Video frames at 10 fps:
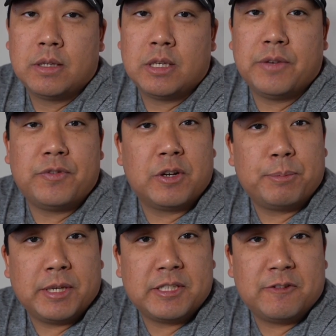If you're a
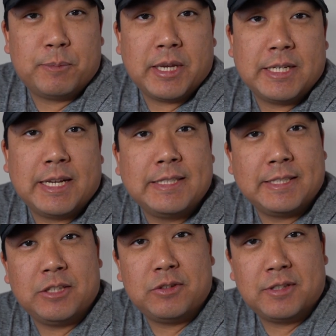patient of mine and I
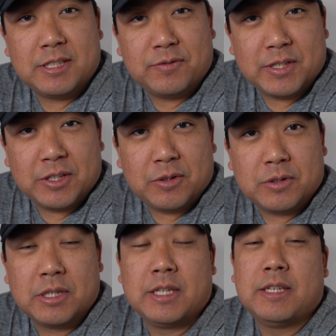sent you to this
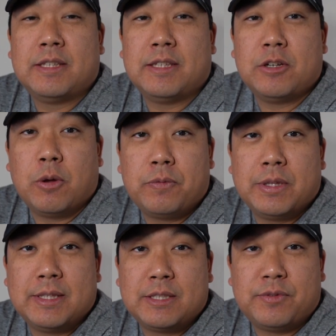video, then
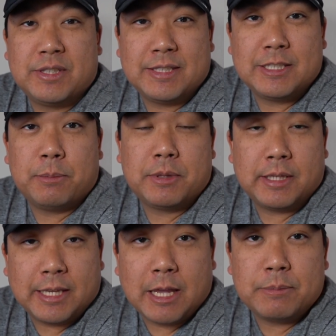hopefully this fills in some of the
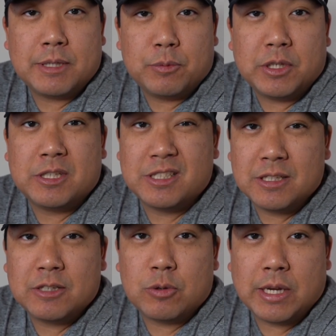gaps that we
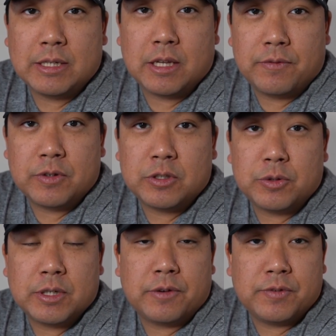couldn't quite cover
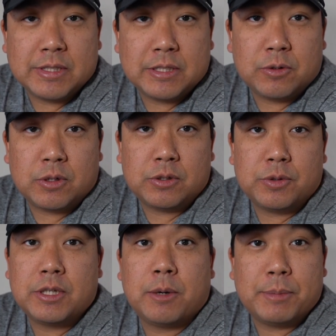during our visit or
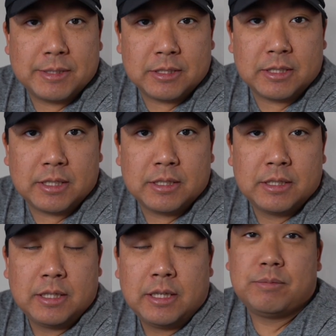during our messaging.
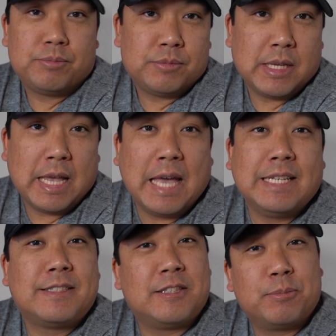At
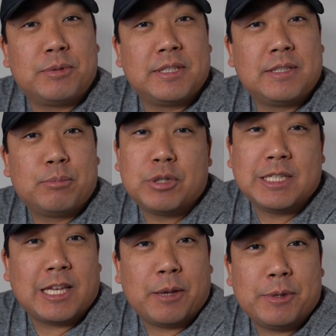its simplest,
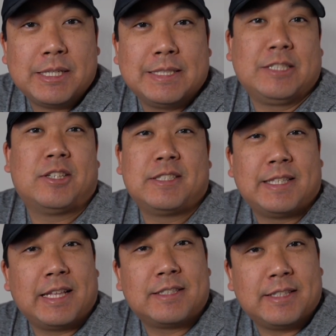prediabetes is just
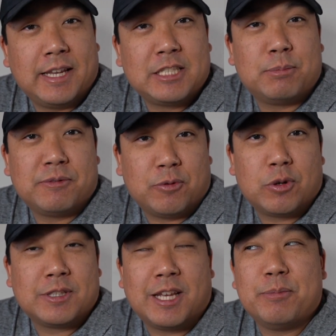that stage before
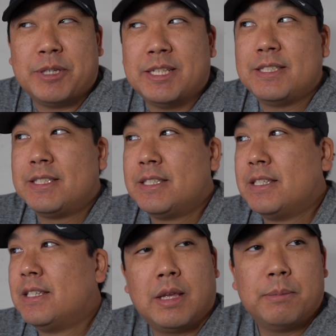diabetes.
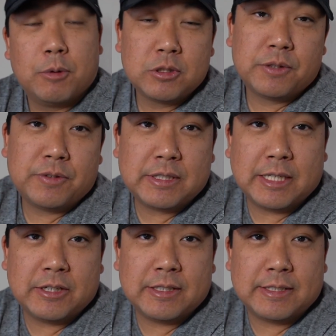Most of us
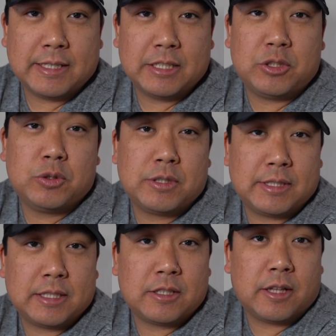here in the States use a
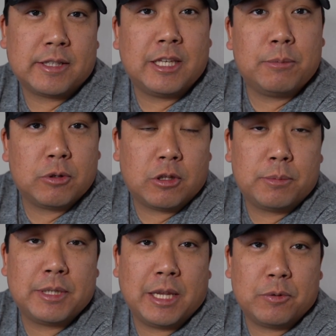test called the
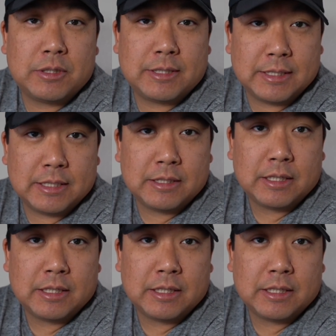hemoglobin A1C.